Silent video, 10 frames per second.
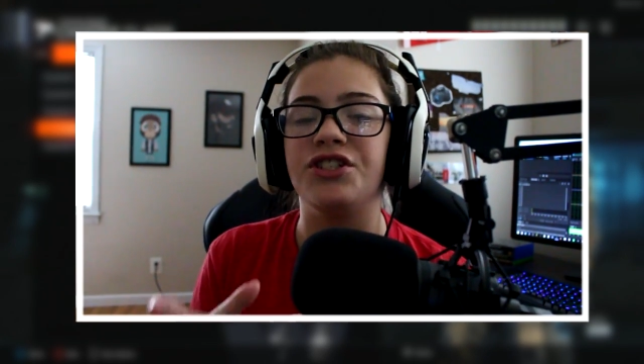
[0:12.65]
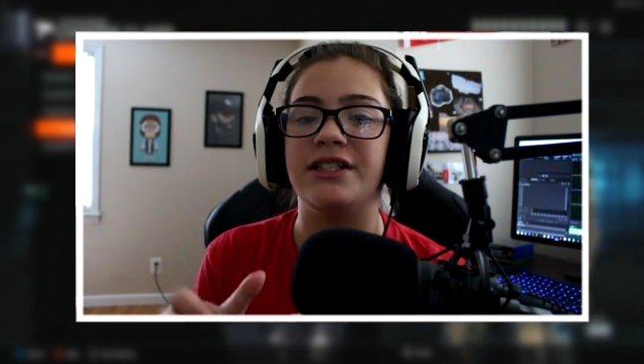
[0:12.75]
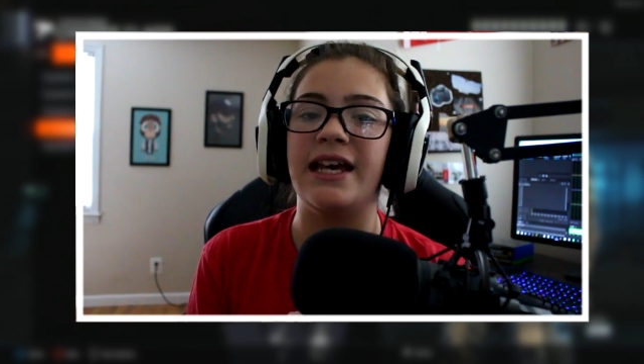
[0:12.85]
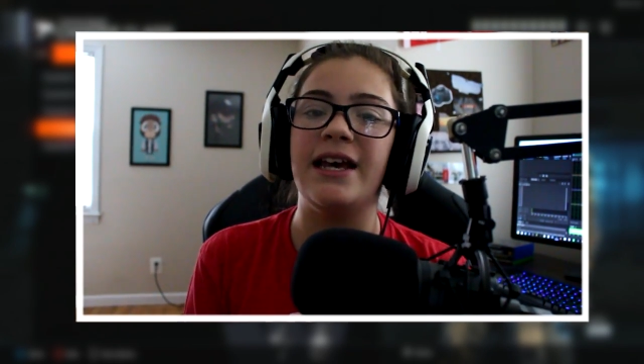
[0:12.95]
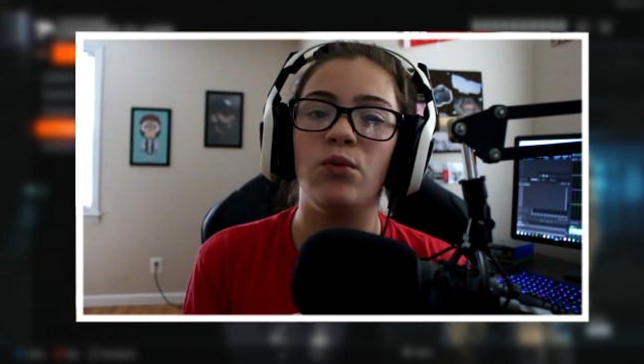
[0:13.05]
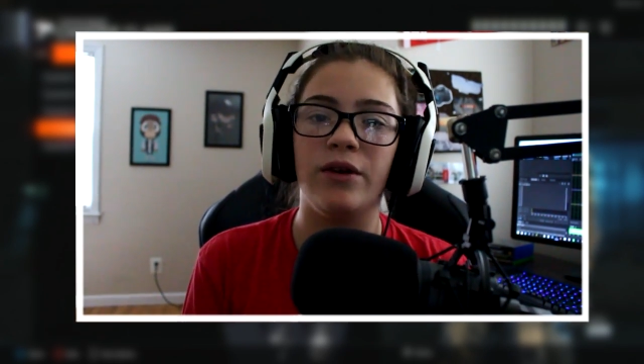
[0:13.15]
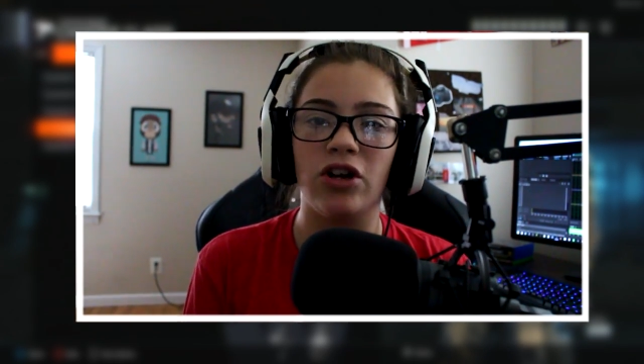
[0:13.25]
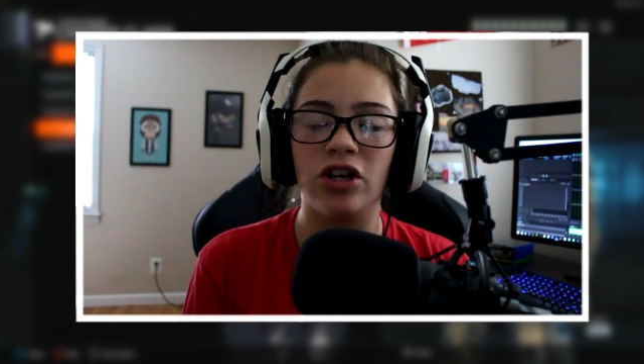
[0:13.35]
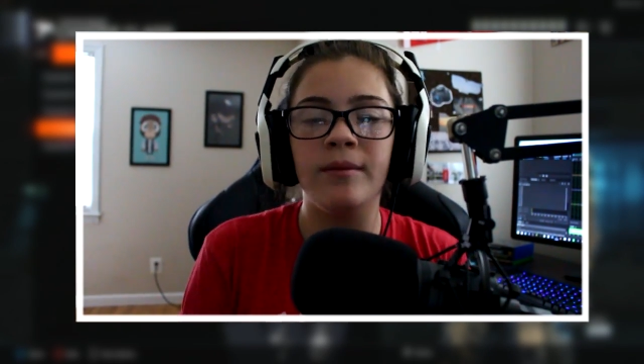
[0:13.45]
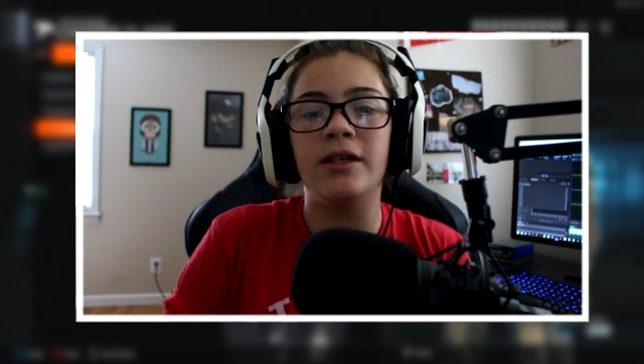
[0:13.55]
Today,
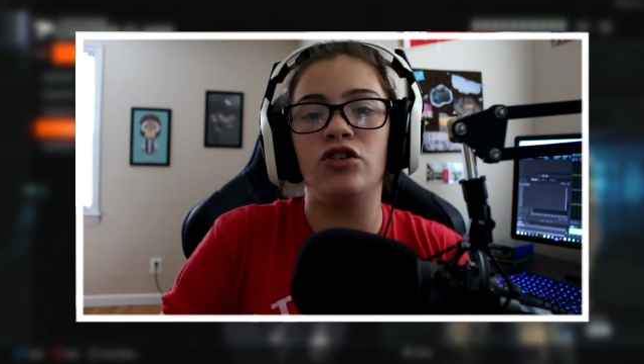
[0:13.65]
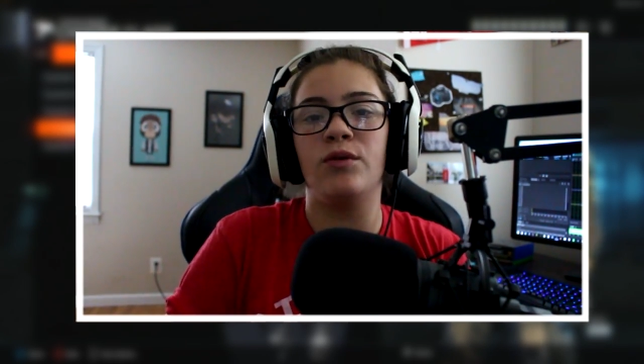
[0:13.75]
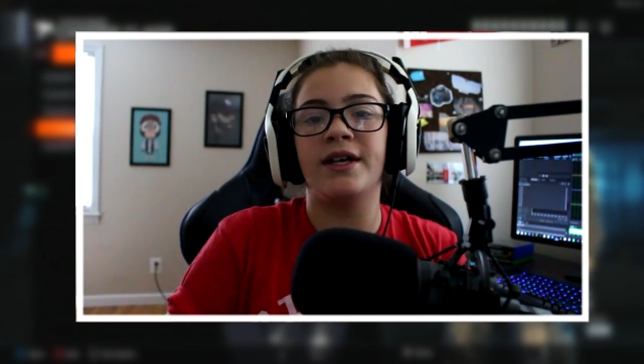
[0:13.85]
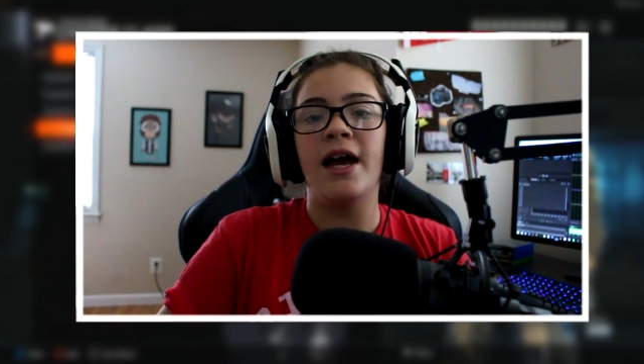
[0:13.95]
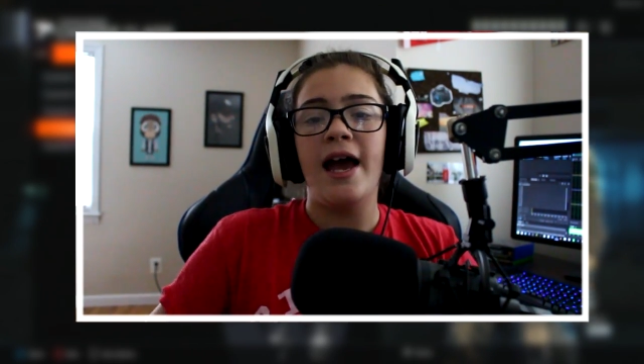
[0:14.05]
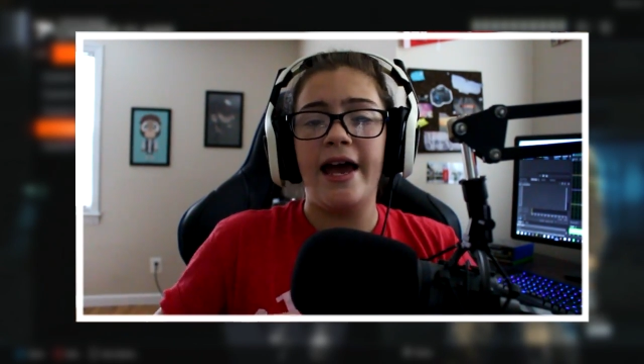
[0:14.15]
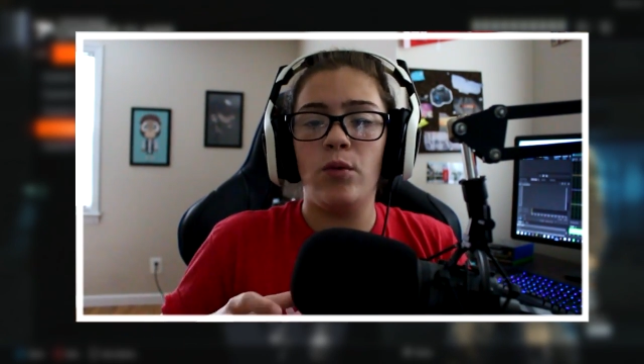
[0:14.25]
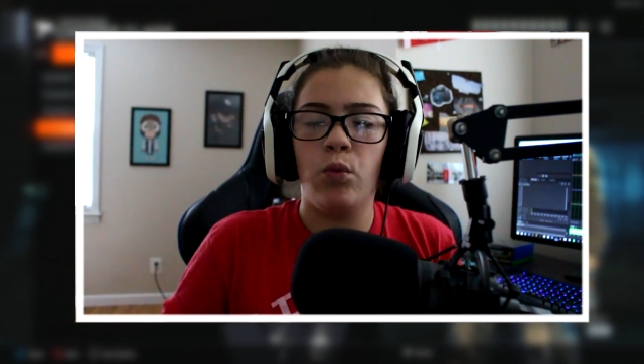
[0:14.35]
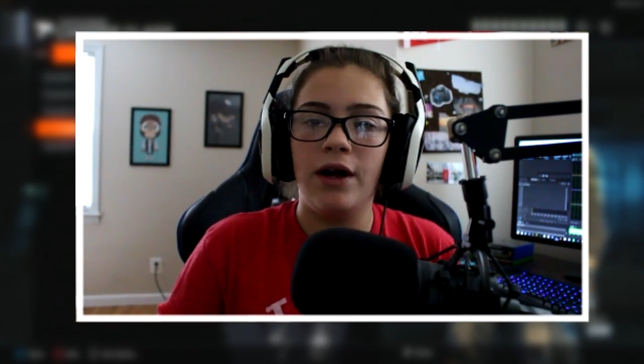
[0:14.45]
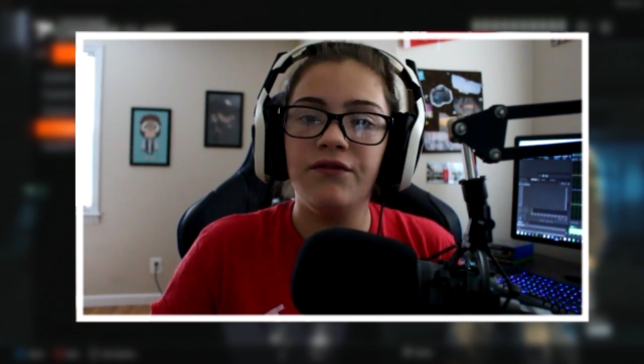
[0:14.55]
we're going to be doing
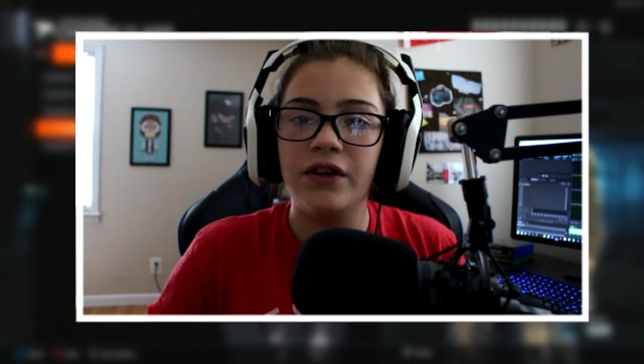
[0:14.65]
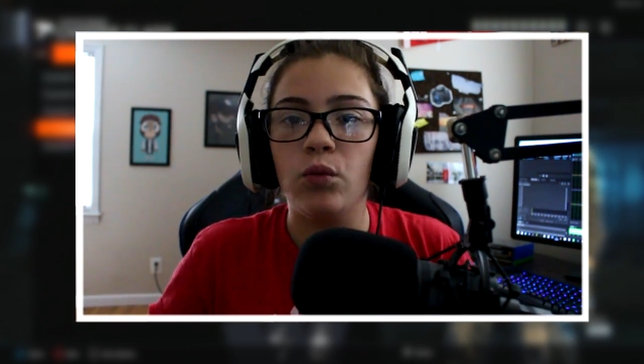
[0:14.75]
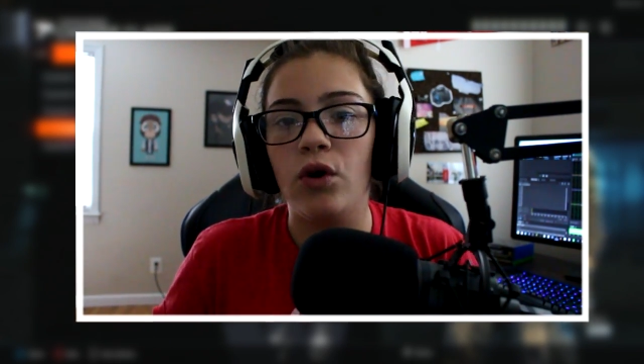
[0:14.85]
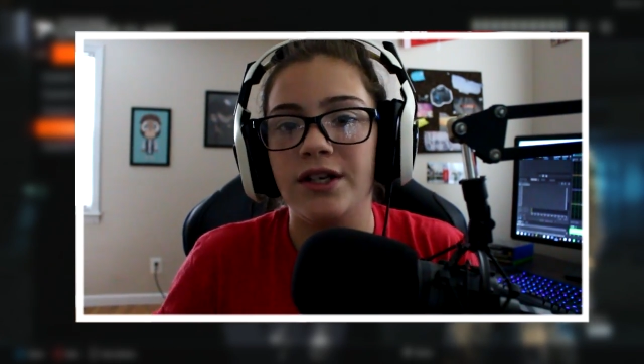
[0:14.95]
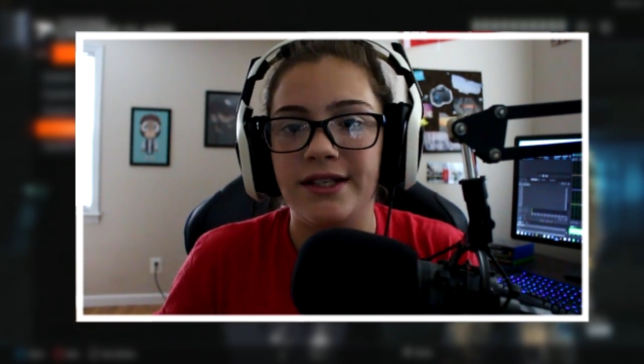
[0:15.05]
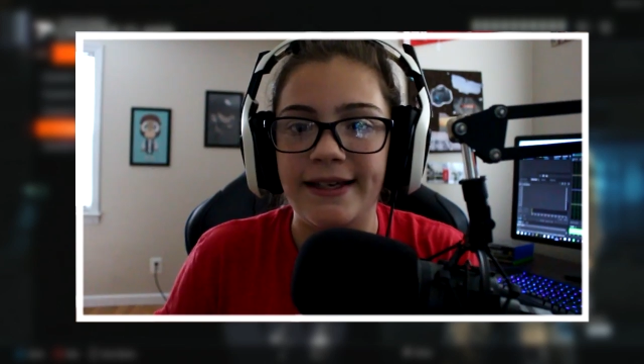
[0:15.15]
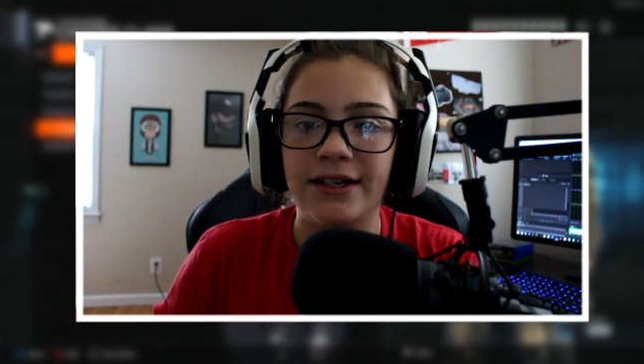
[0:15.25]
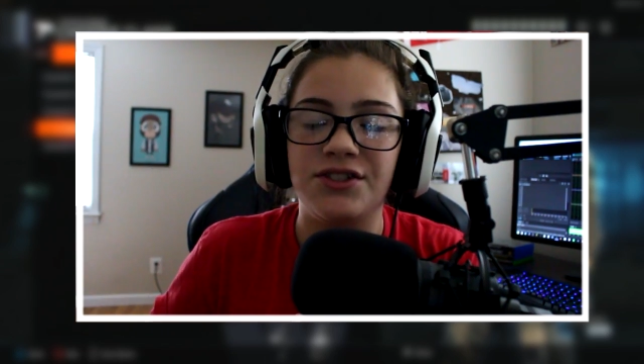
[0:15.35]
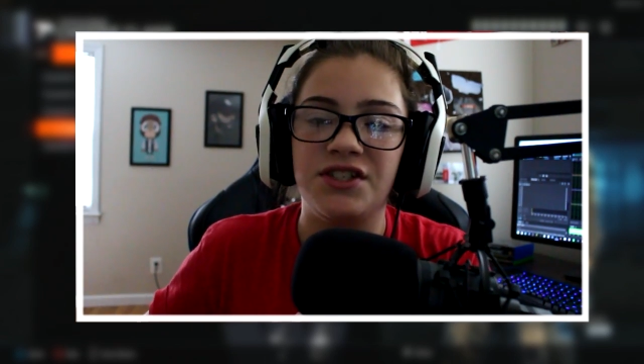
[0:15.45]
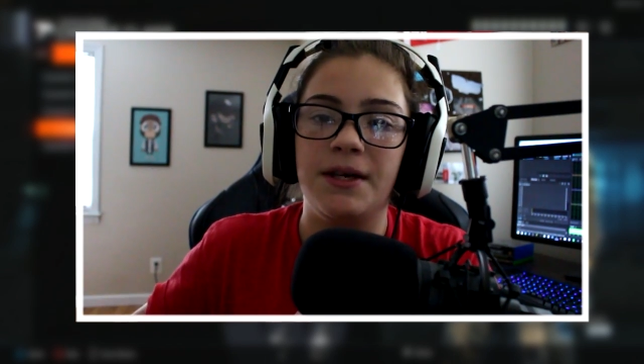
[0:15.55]
a 1v1
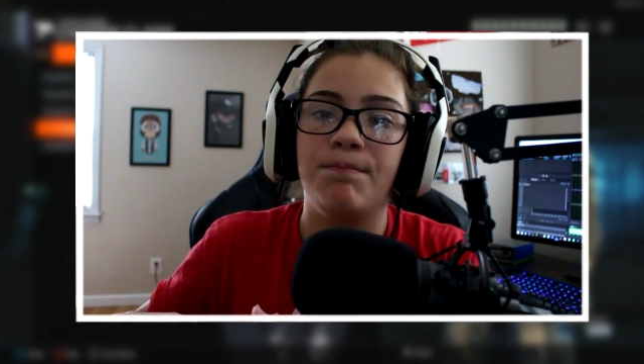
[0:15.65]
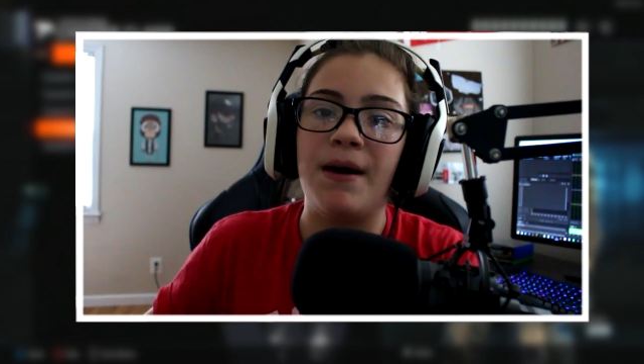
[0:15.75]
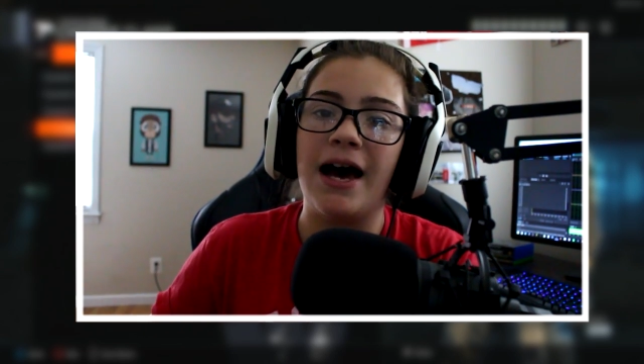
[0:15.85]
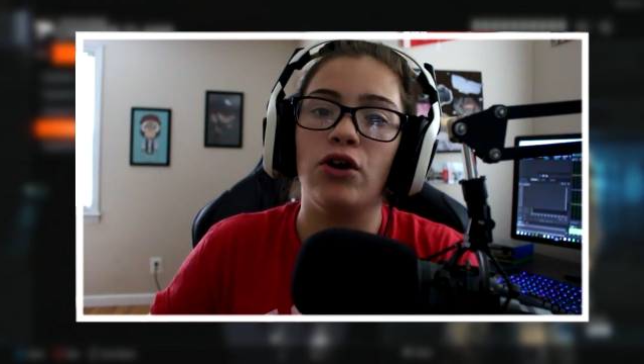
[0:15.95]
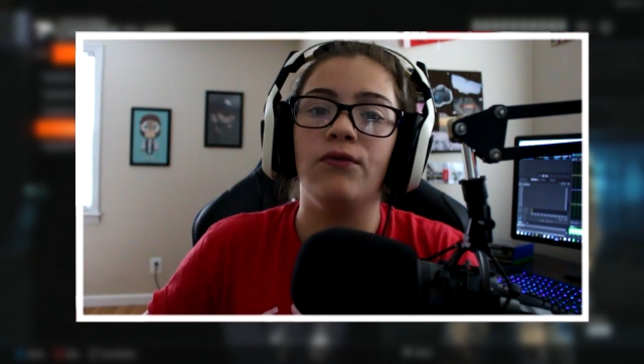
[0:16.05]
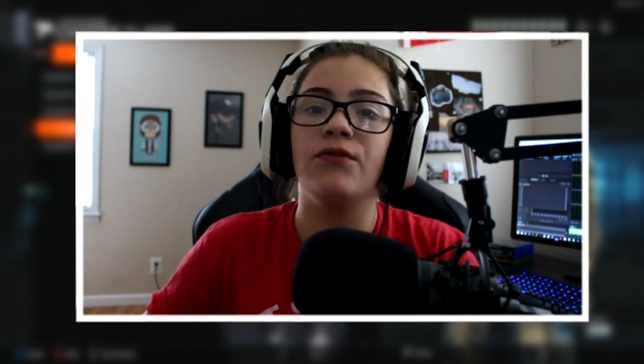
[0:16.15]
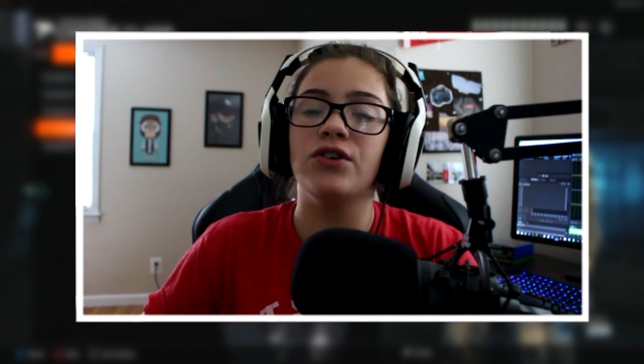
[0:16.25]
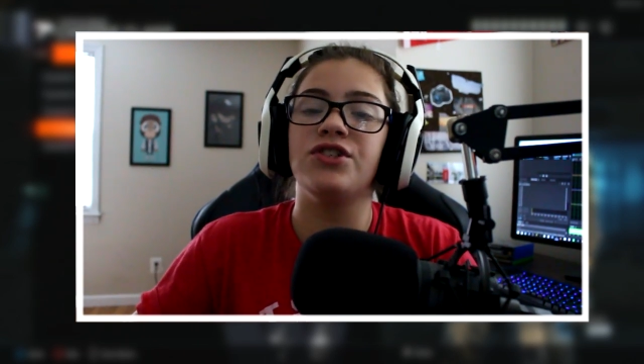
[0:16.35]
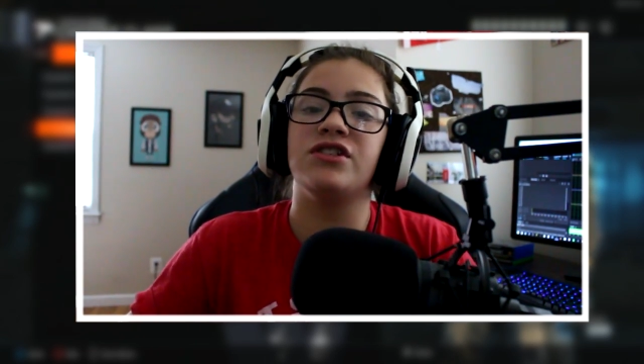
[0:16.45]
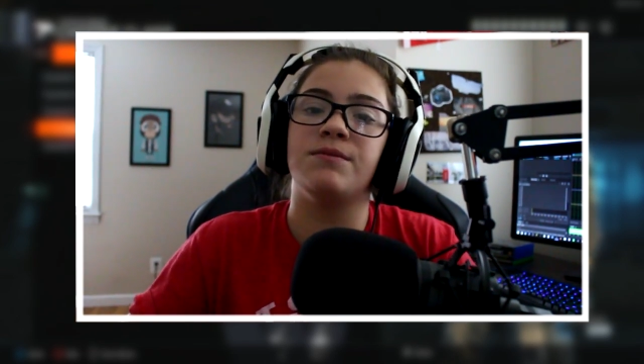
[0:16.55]
DLC battle versus